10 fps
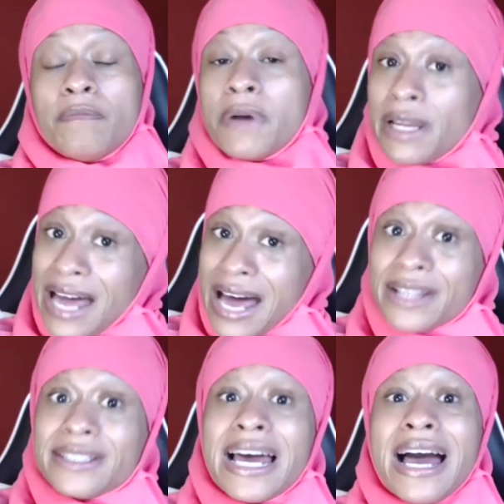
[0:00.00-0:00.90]
But a
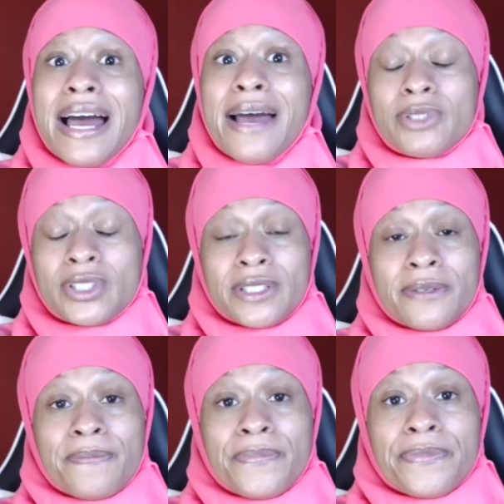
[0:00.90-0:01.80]
lot of times,
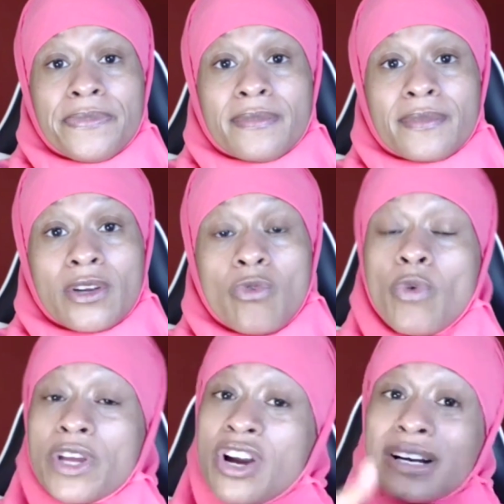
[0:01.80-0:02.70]

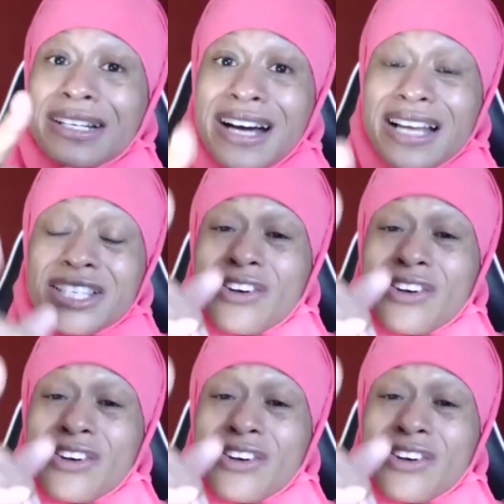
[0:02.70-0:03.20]
when your gut,